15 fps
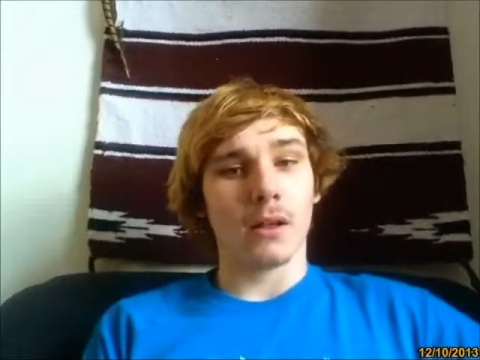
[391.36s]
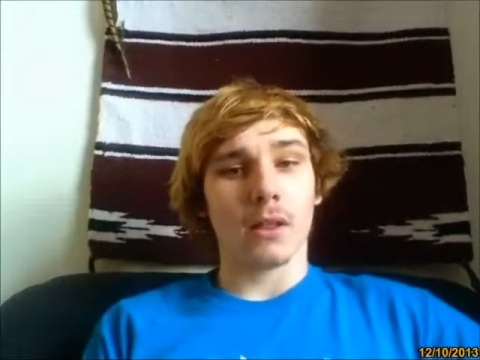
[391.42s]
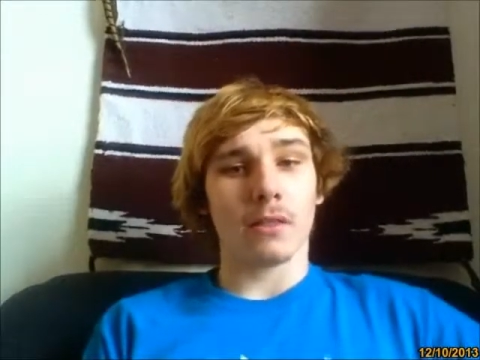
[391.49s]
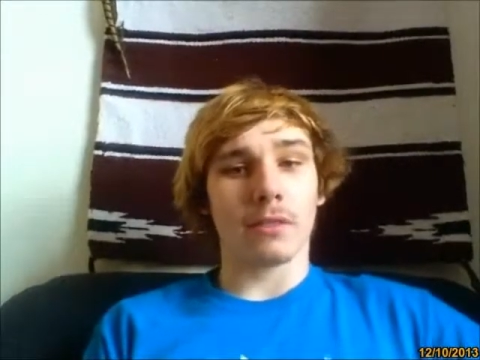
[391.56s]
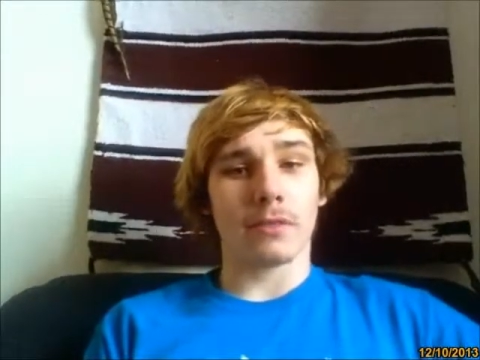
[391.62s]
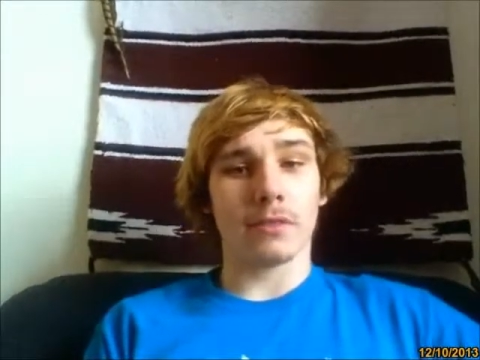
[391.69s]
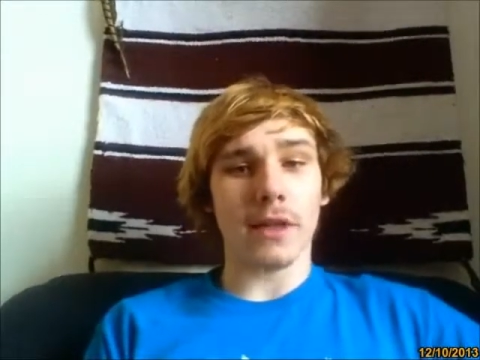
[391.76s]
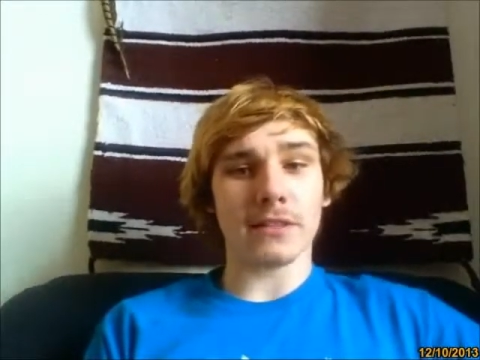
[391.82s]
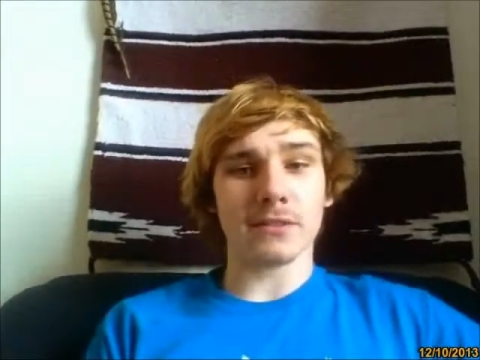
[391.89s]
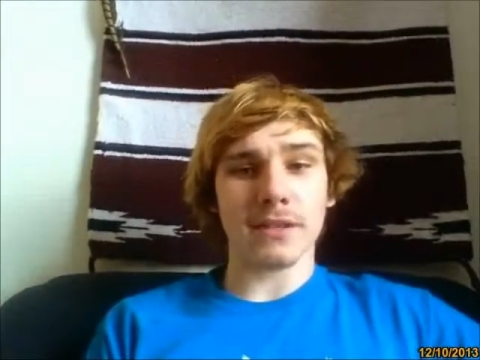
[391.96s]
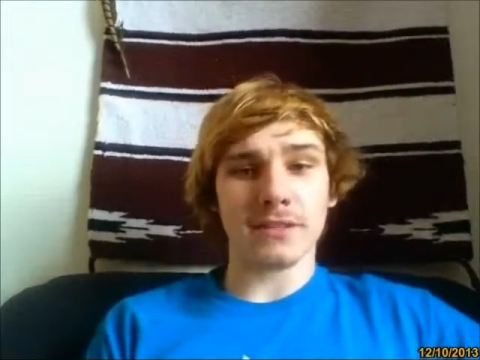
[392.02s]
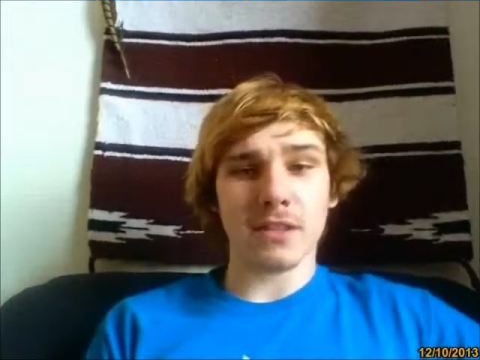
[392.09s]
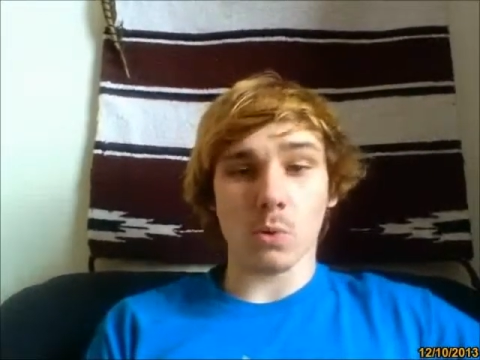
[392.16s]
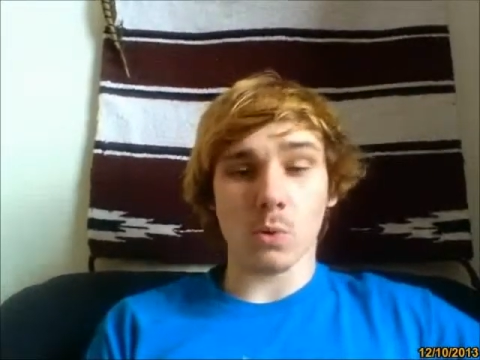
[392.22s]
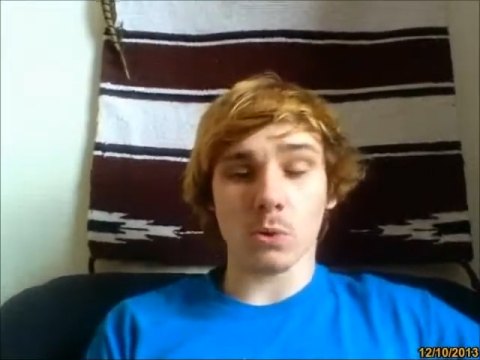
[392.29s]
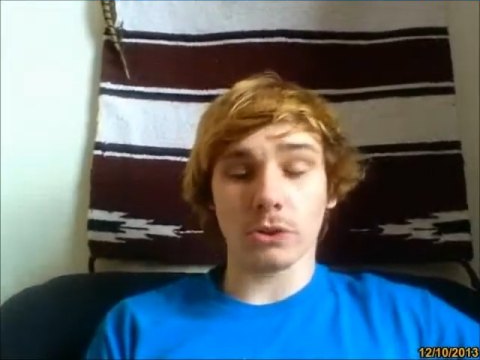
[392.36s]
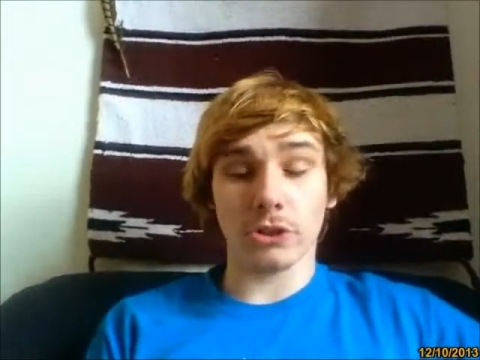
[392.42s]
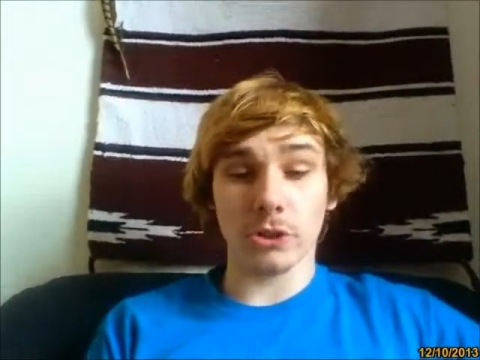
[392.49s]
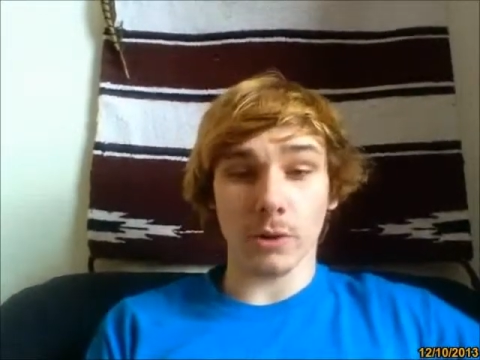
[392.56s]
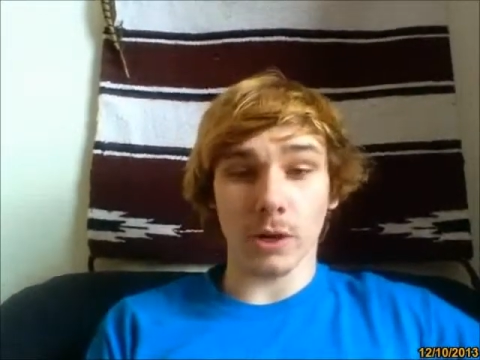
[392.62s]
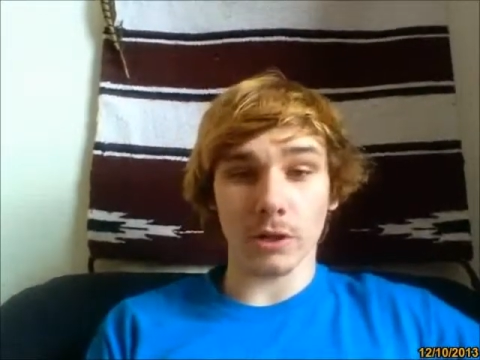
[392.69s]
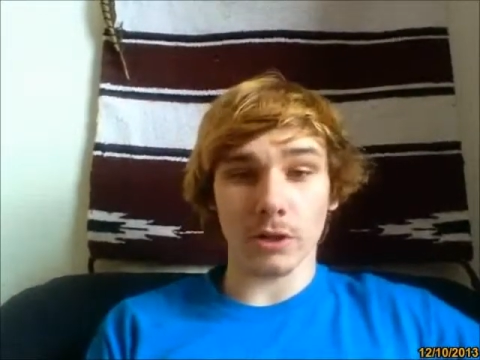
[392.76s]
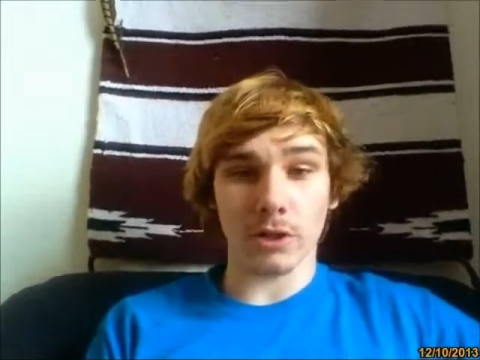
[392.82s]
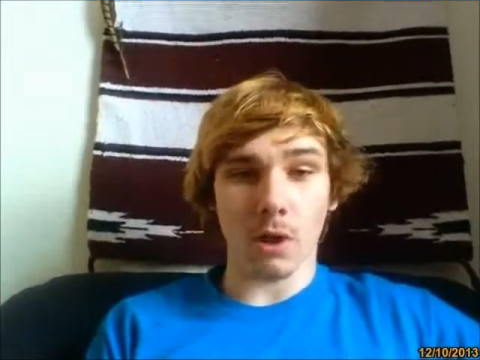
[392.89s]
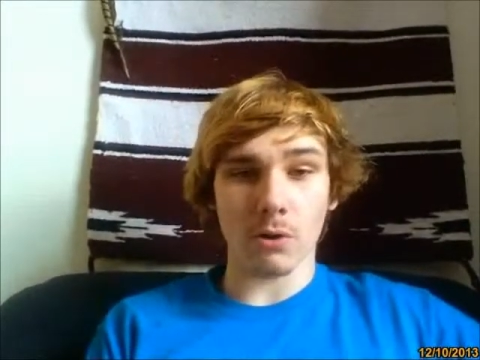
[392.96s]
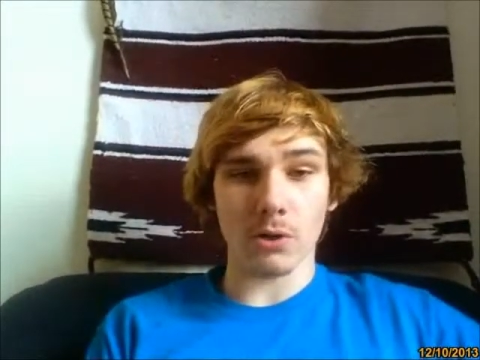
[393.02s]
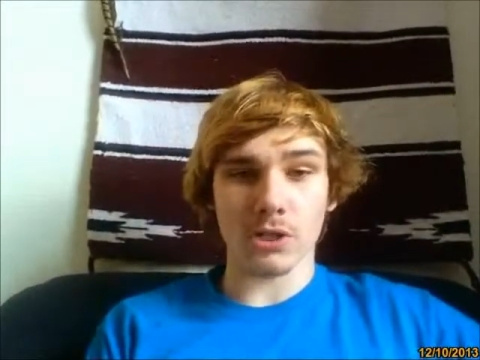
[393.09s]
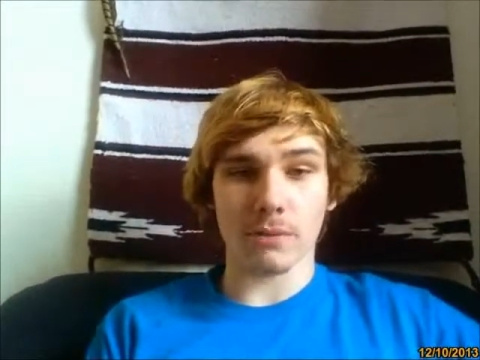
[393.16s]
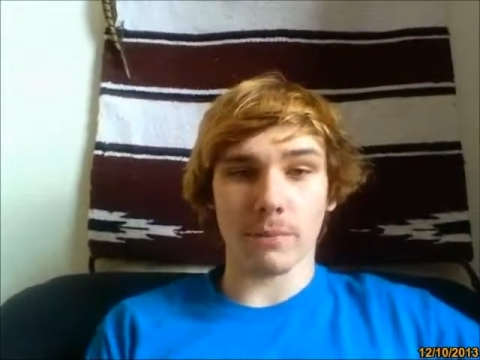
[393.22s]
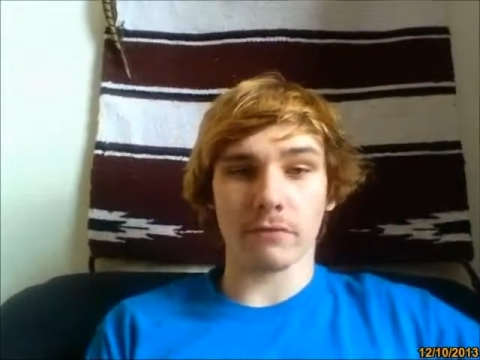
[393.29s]
That's less than
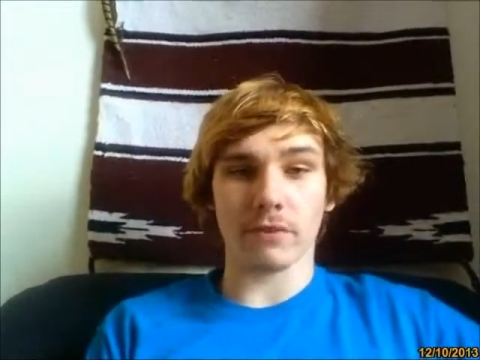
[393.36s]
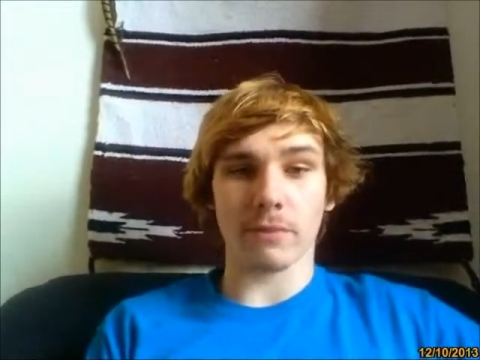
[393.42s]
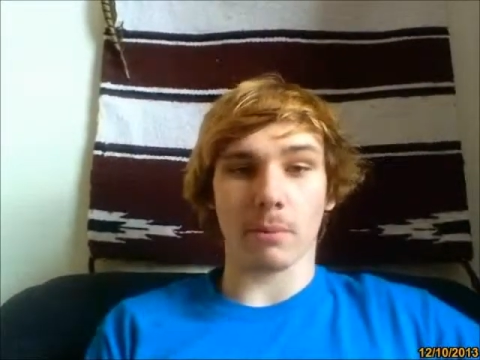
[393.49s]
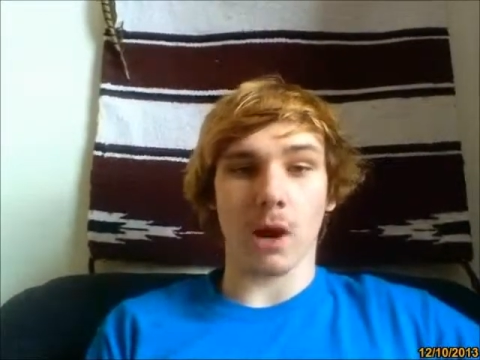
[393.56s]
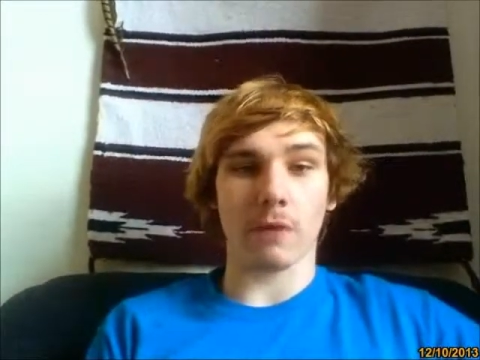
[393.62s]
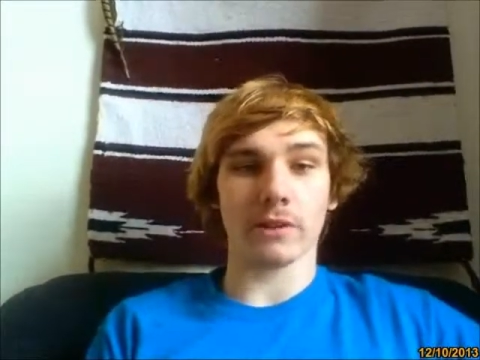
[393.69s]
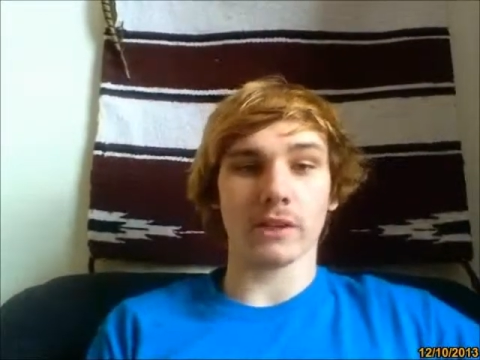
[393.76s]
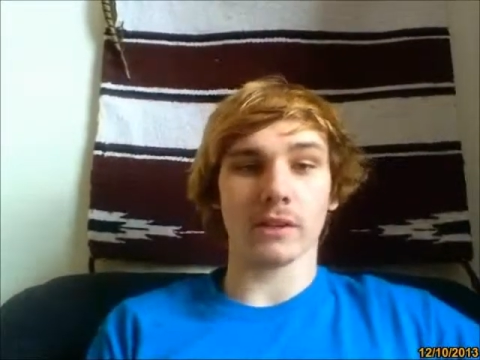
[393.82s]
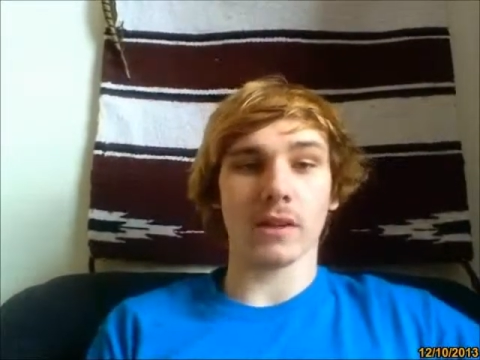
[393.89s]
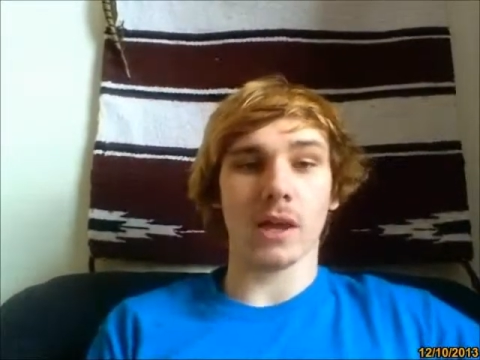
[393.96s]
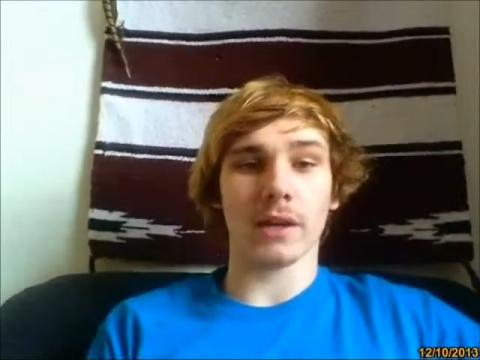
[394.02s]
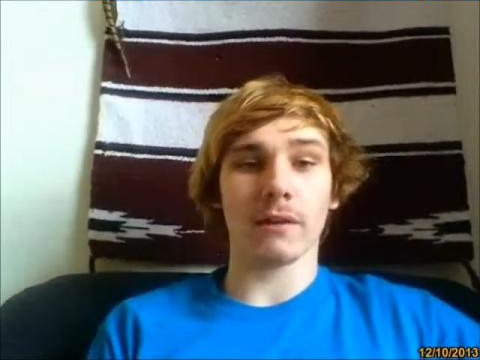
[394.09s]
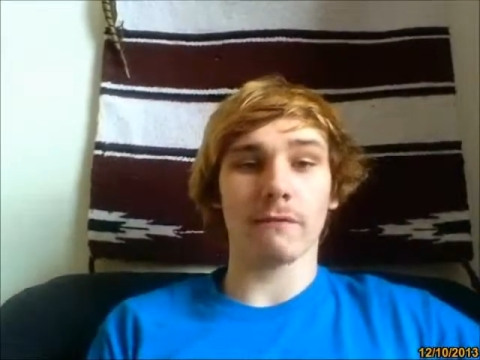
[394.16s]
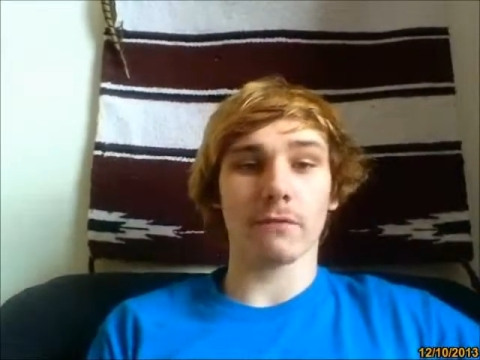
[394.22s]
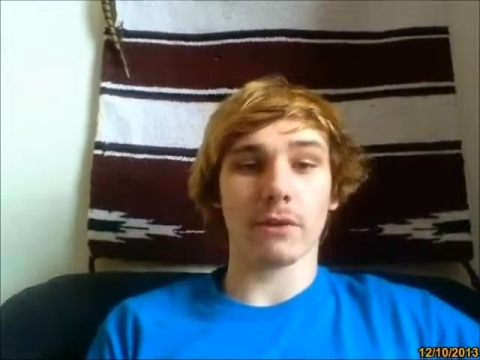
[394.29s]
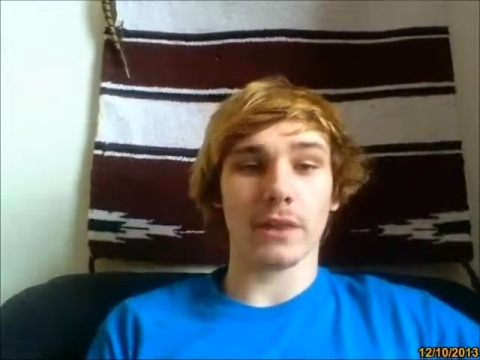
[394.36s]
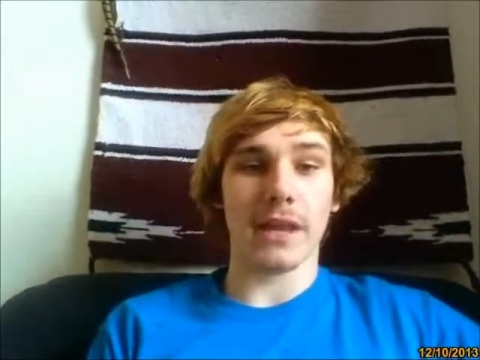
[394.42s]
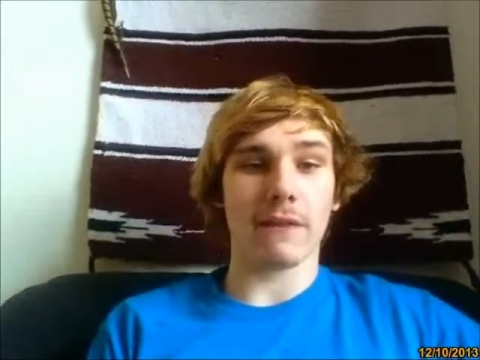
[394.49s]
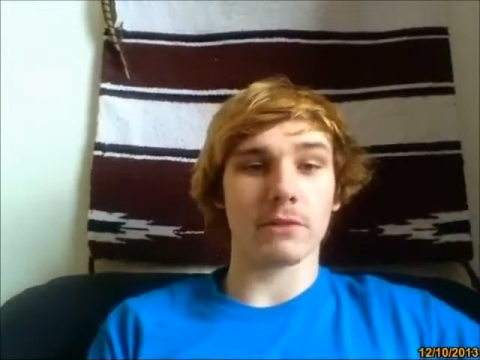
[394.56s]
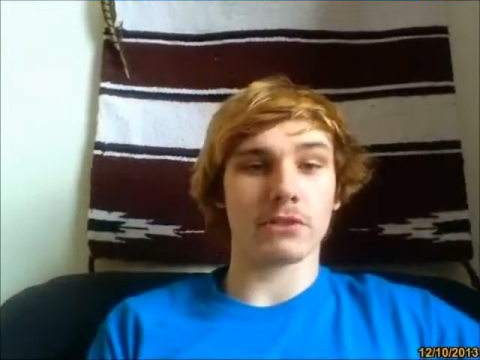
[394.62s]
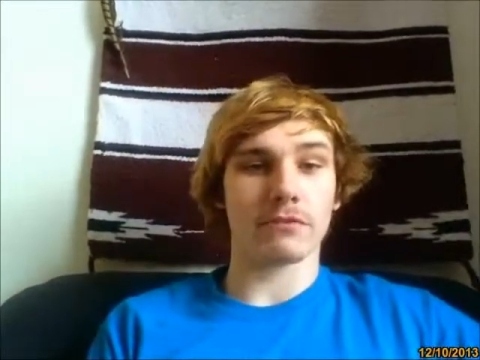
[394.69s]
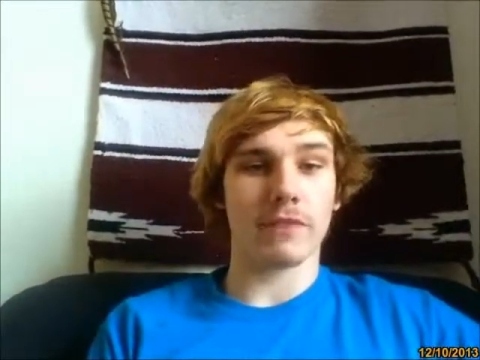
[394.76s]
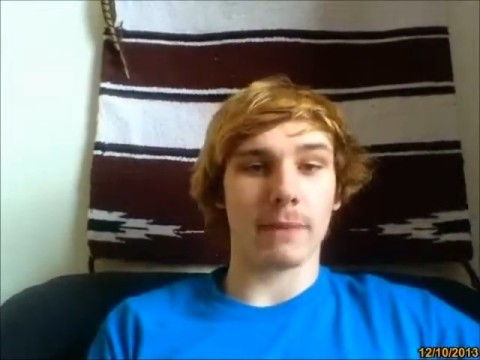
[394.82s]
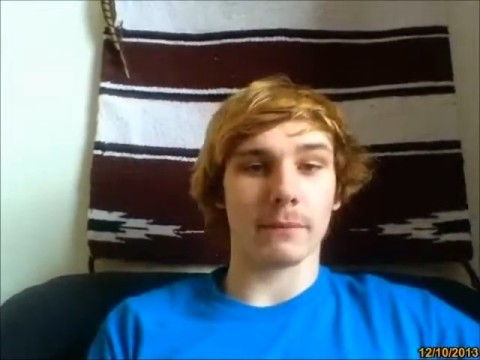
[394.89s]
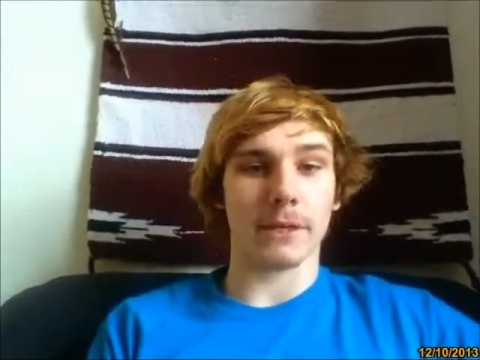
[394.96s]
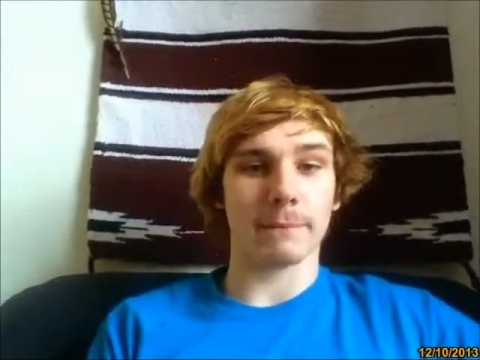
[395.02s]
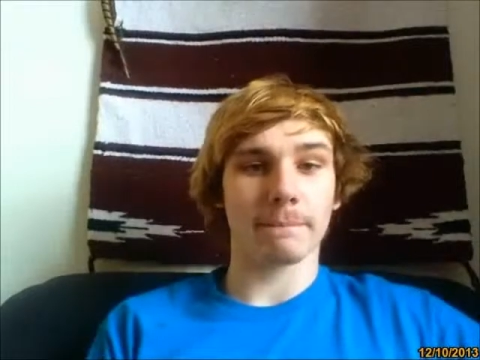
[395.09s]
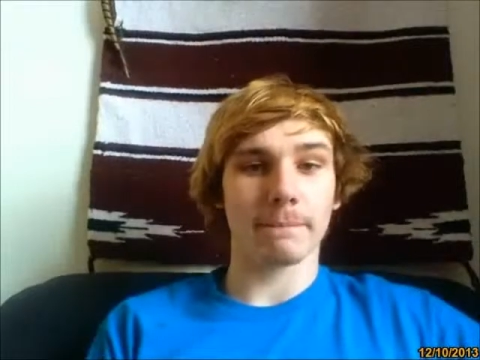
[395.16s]
$200 above the poverty line for the average family.